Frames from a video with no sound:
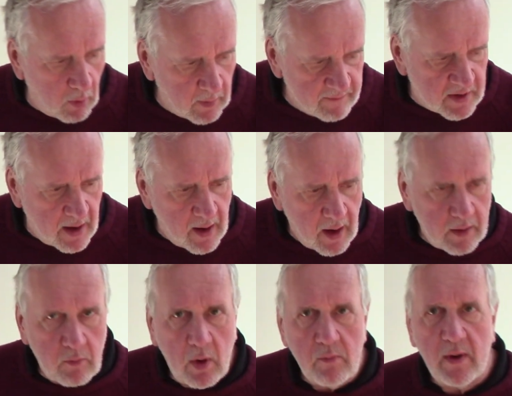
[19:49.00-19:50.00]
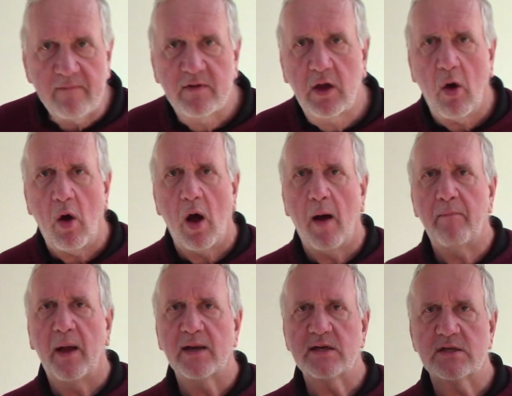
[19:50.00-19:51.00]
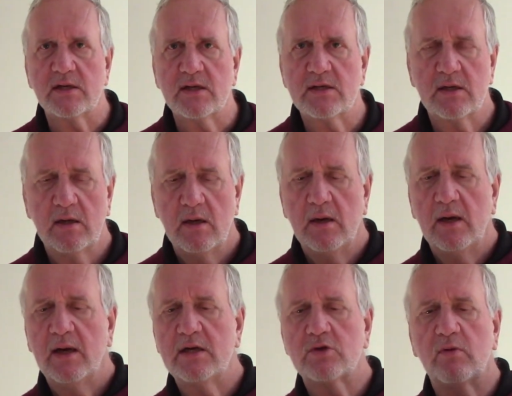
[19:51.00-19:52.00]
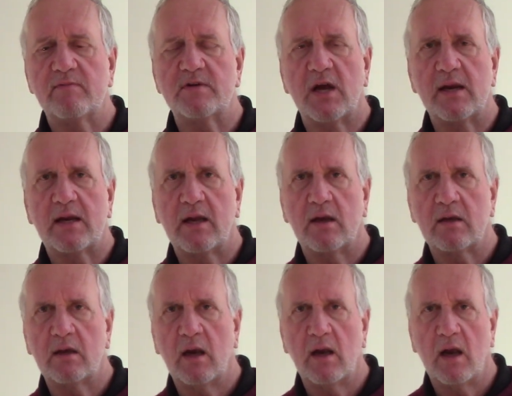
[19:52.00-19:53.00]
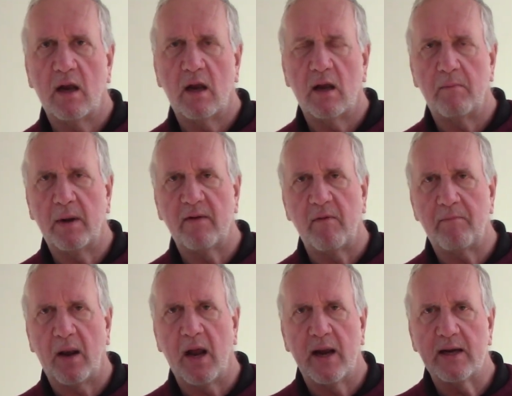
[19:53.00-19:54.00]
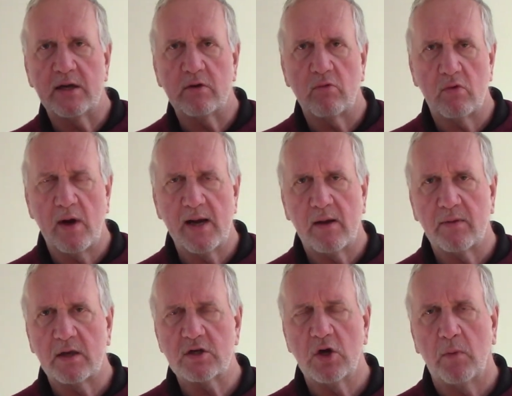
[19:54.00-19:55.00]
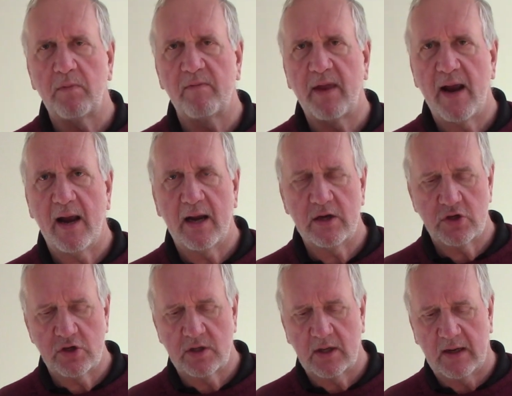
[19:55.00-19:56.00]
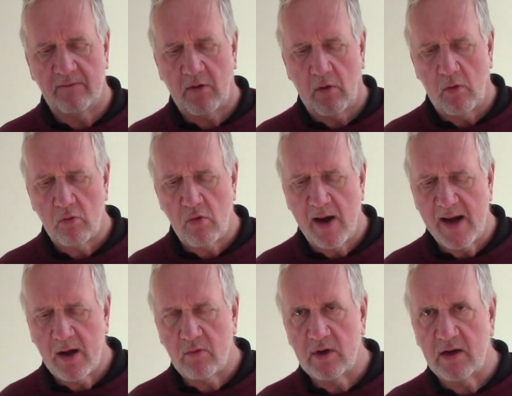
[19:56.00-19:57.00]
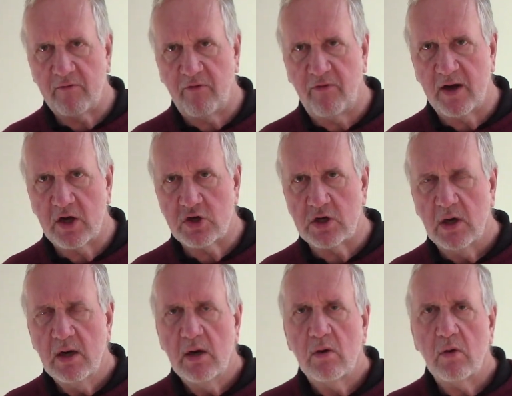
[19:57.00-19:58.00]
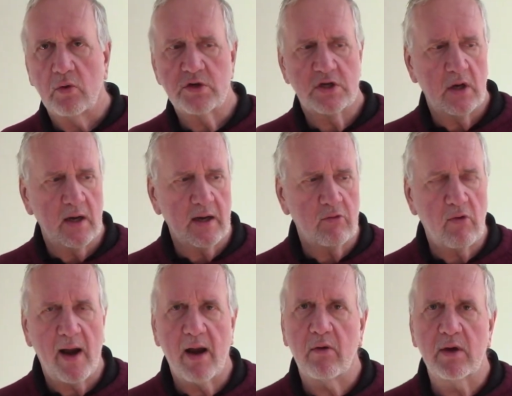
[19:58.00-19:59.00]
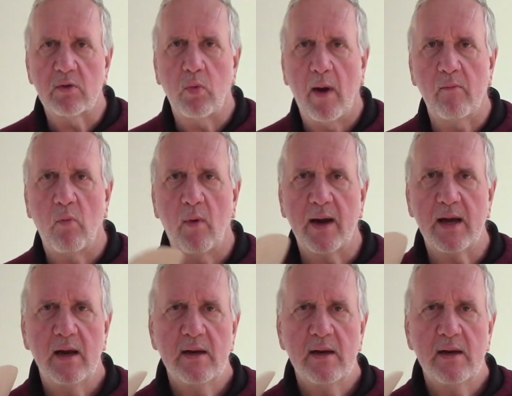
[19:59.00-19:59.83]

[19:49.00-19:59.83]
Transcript: we've done when we've got our bases is we've taken a bit of a blade around the top of that edge to give it a rounded finish, or certainly rounded when we